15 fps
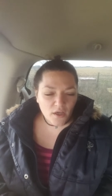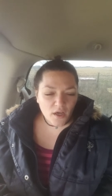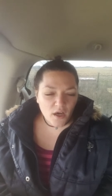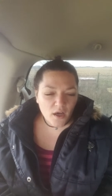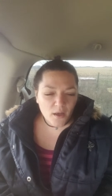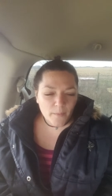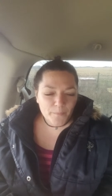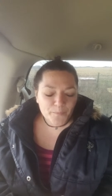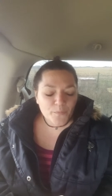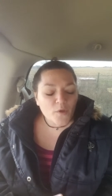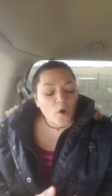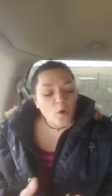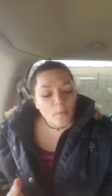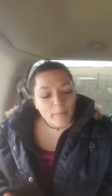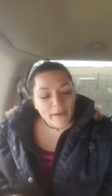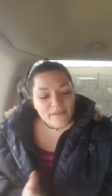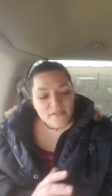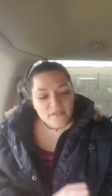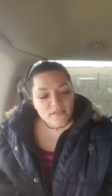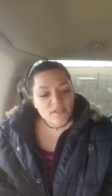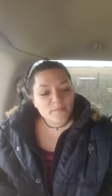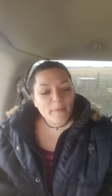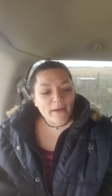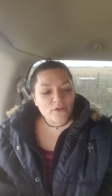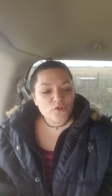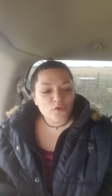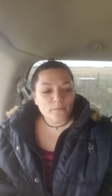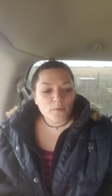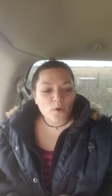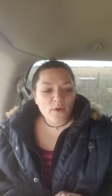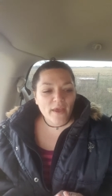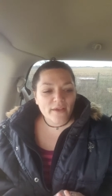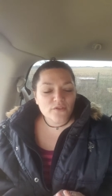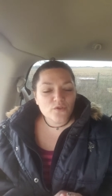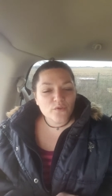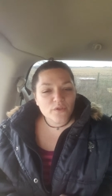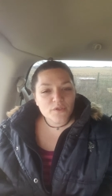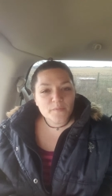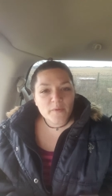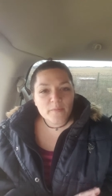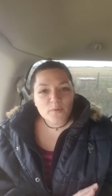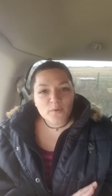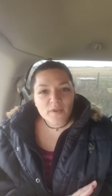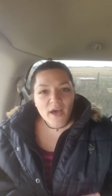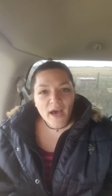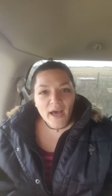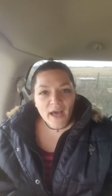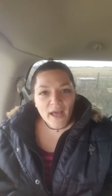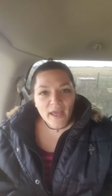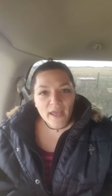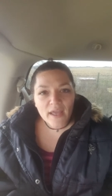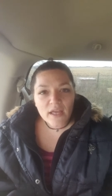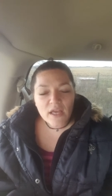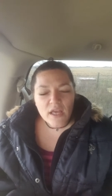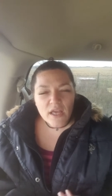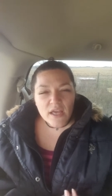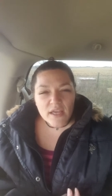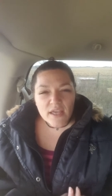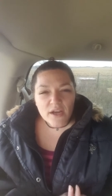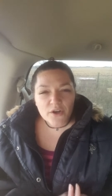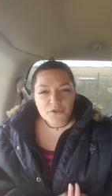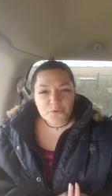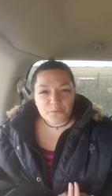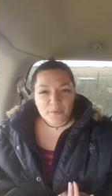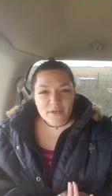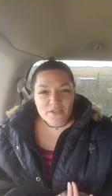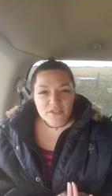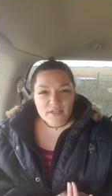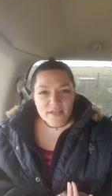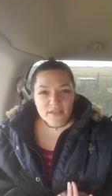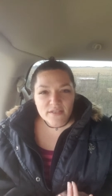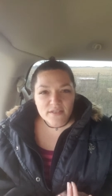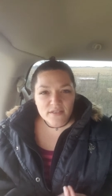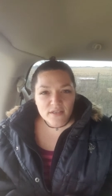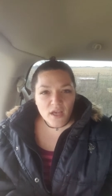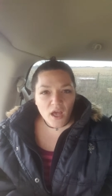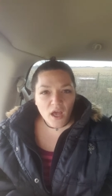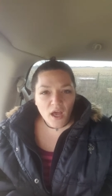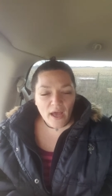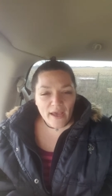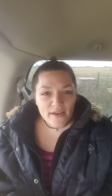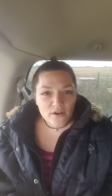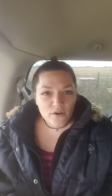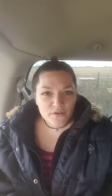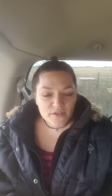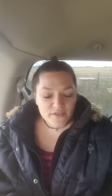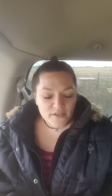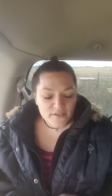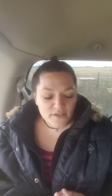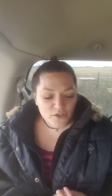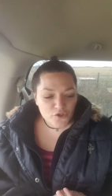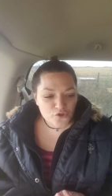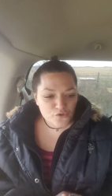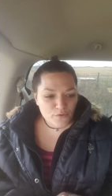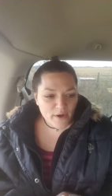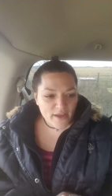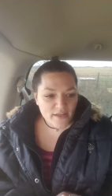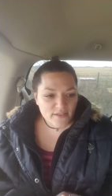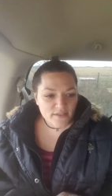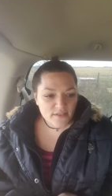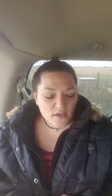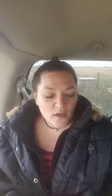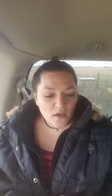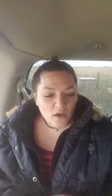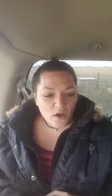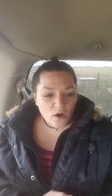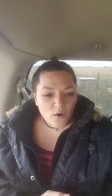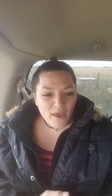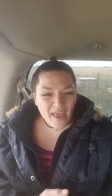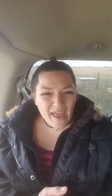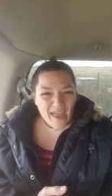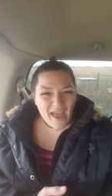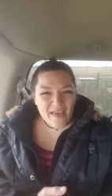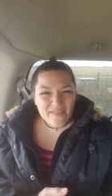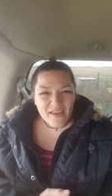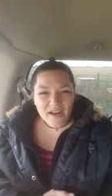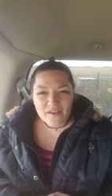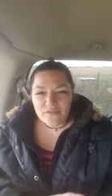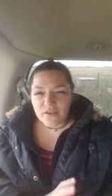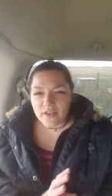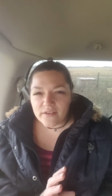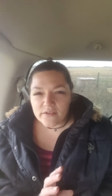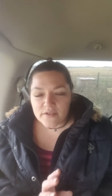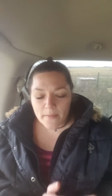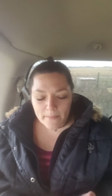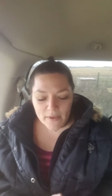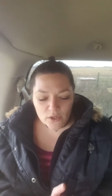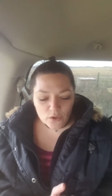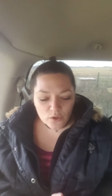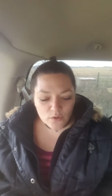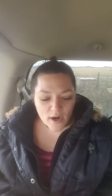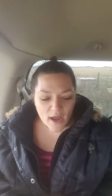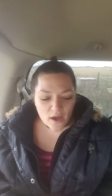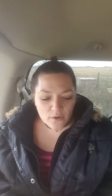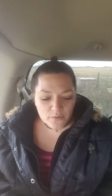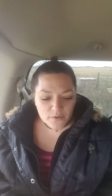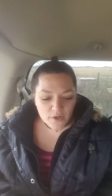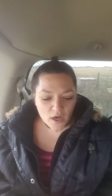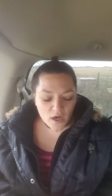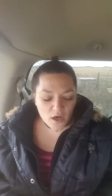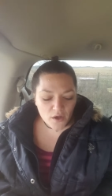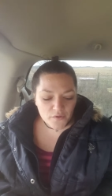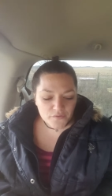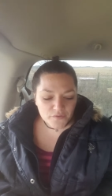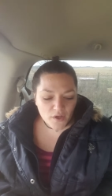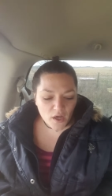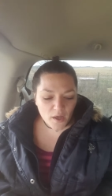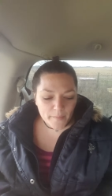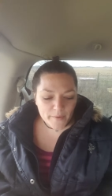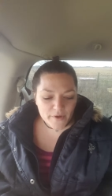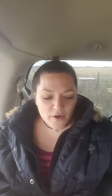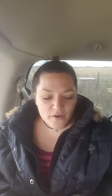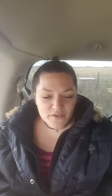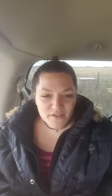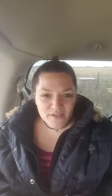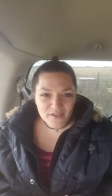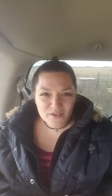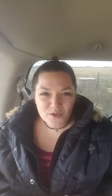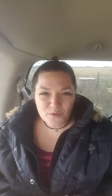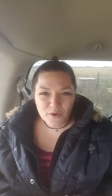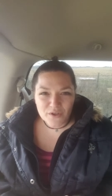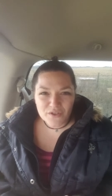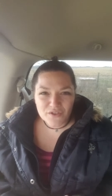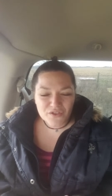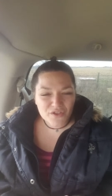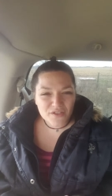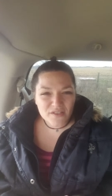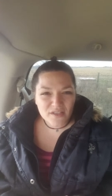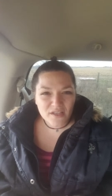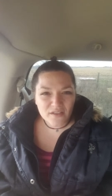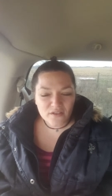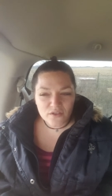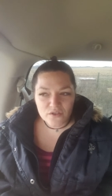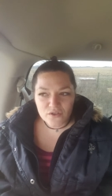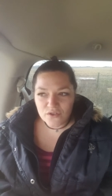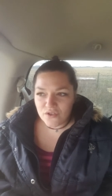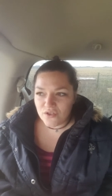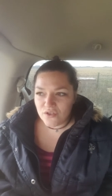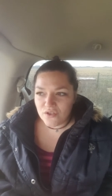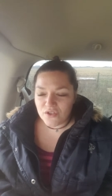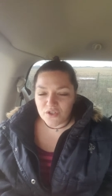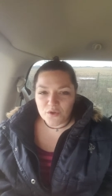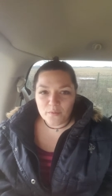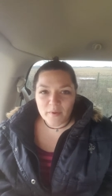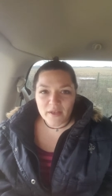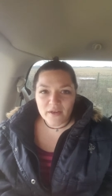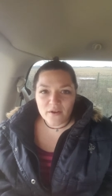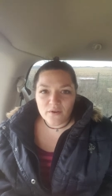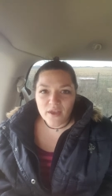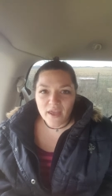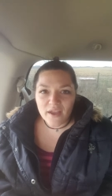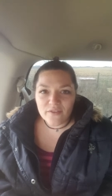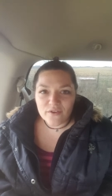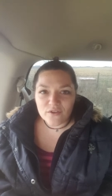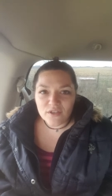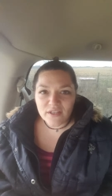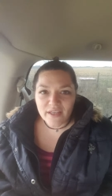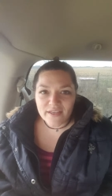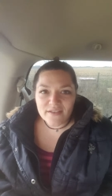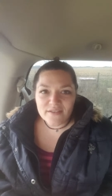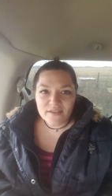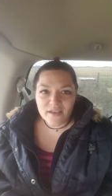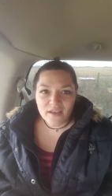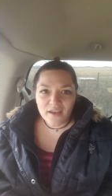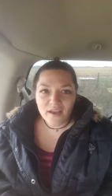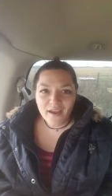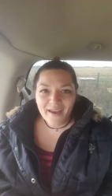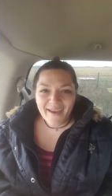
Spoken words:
Oh, back to the spectrum. Okay, so there's people with high characteristics, high narcissistic traits. Okay, and then I feel like there's a middle ground of narcissists who are just like, they're just stupid. Okay, and they're lazy,